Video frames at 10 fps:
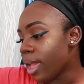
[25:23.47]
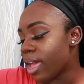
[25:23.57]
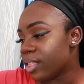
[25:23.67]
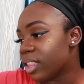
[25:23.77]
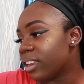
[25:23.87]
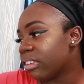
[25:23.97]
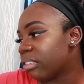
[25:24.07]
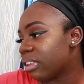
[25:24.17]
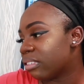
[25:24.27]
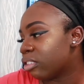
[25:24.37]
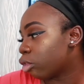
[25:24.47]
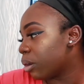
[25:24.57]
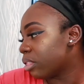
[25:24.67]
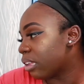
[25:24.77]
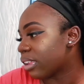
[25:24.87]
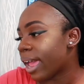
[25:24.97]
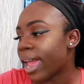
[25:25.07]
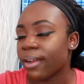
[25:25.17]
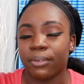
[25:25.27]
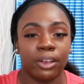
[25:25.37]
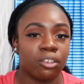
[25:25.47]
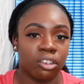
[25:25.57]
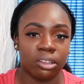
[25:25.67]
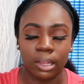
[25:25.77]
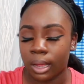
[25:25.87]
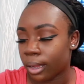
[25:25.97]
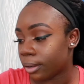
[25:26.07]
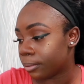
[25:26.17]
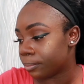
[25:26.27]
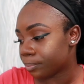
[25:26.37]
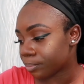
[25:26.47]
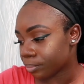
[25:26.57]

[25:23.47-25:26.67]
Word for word: and then the next thing is three things i have here are just um